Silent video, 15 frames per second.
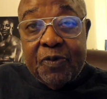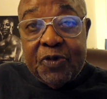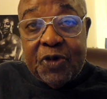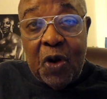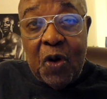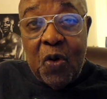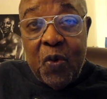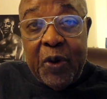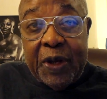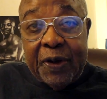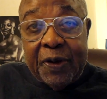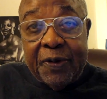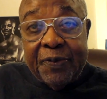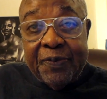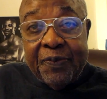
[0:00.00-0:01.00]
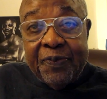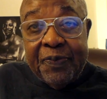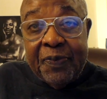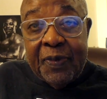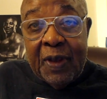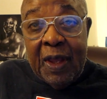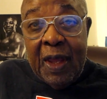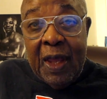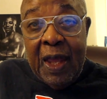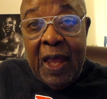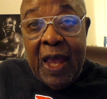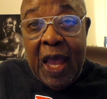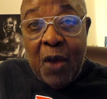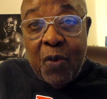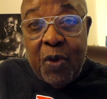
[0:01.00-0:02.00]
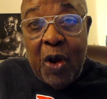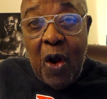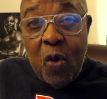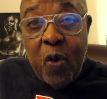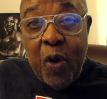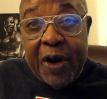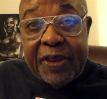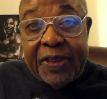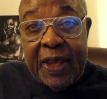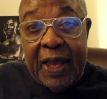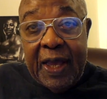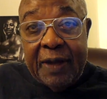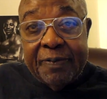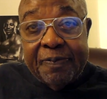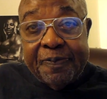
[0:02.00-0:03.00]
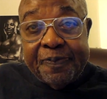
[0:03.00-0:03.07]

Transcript: Joe Weider. And we all worked there.